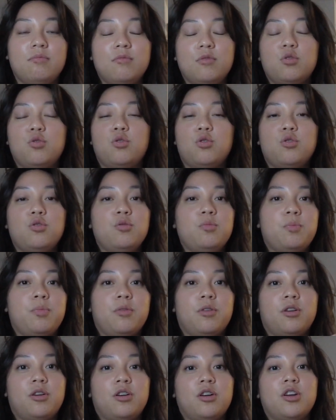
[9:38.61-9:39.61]
group
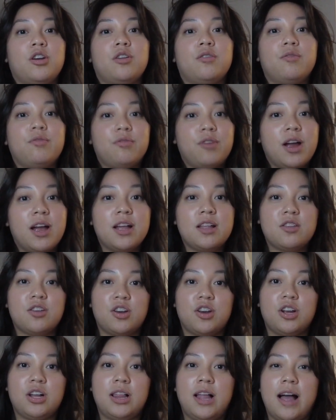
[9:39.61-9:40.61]
or your friends
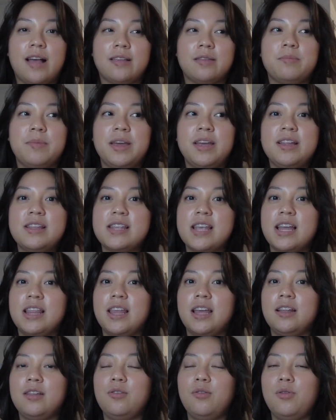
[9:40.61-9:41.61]
or classmates, and
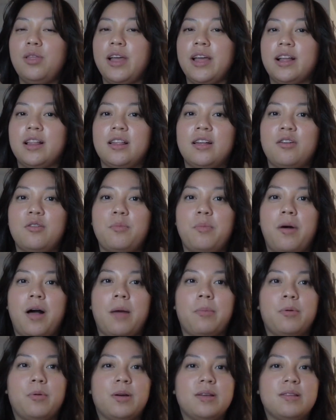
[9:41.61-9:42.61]
then do like little
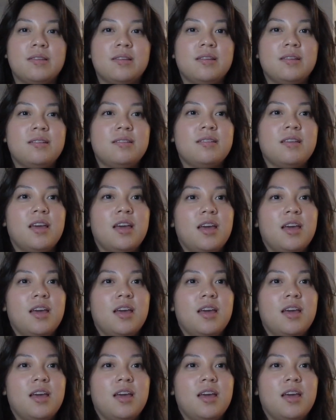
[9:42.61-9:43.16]
pop quizzes,